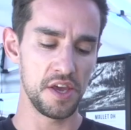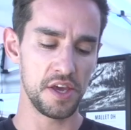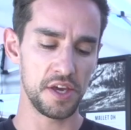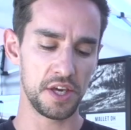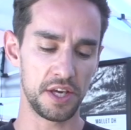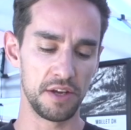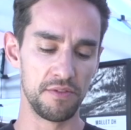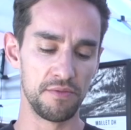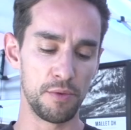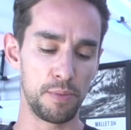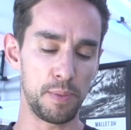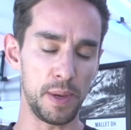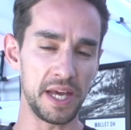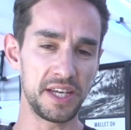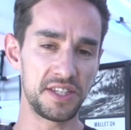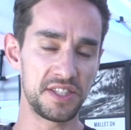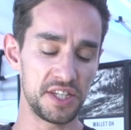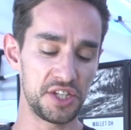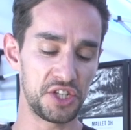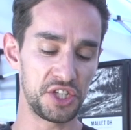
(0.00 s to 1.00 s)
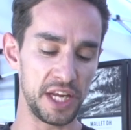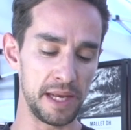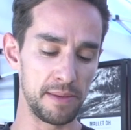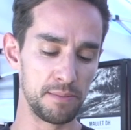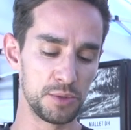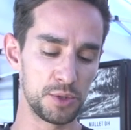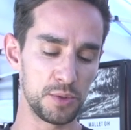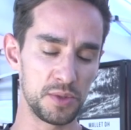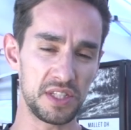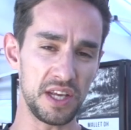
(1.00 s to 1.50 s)
you can replace these
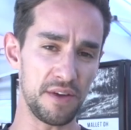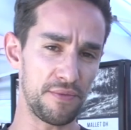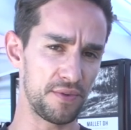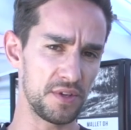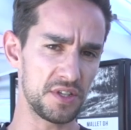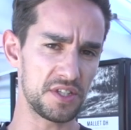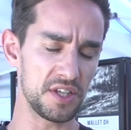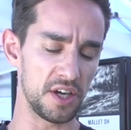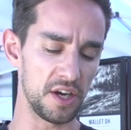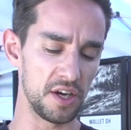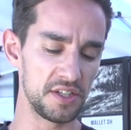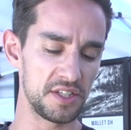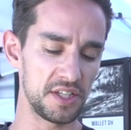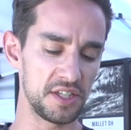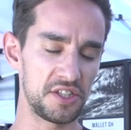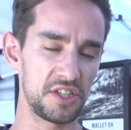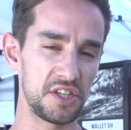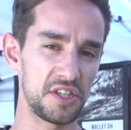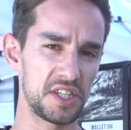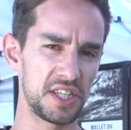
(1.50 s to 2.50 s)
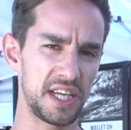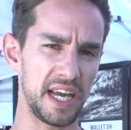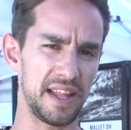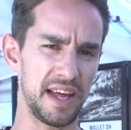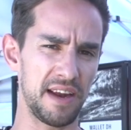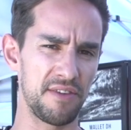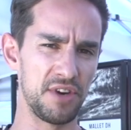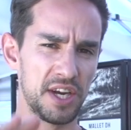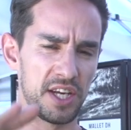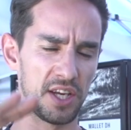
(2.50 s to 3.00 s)
shims with different sizes just to get
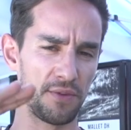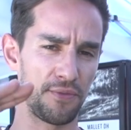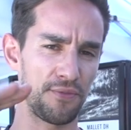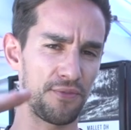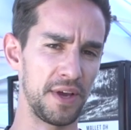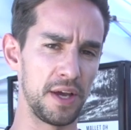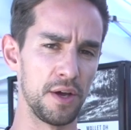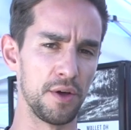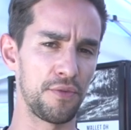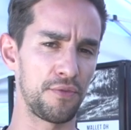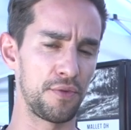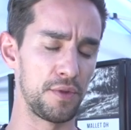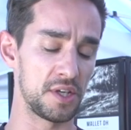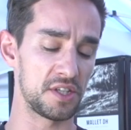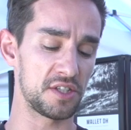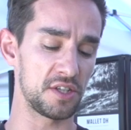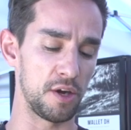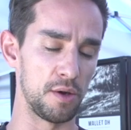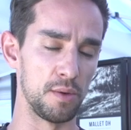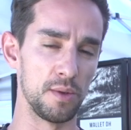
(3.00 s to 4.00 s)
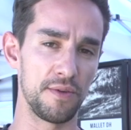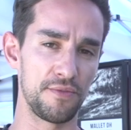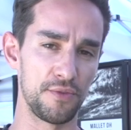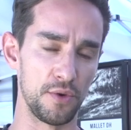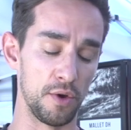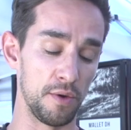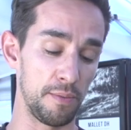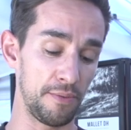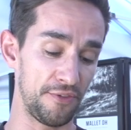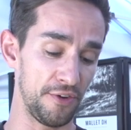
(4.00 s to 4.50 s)
that really good feel through the sole of
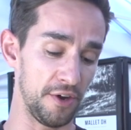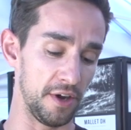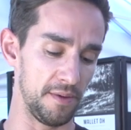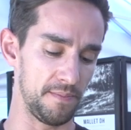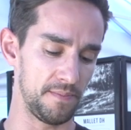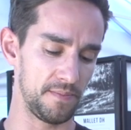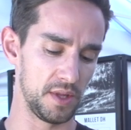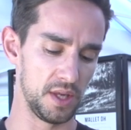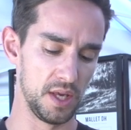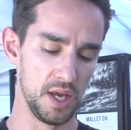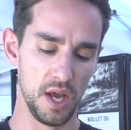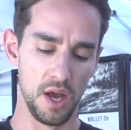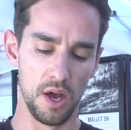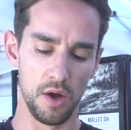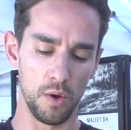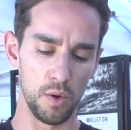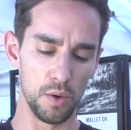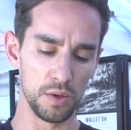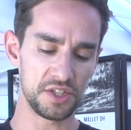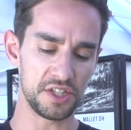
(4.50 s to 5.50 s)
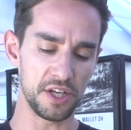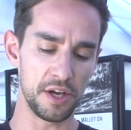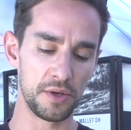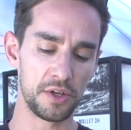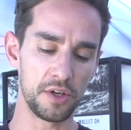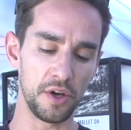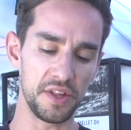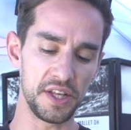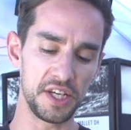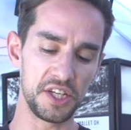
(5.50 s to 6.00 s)
your foot. Also
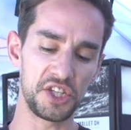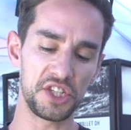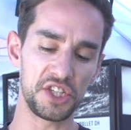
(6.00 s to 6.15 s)
got these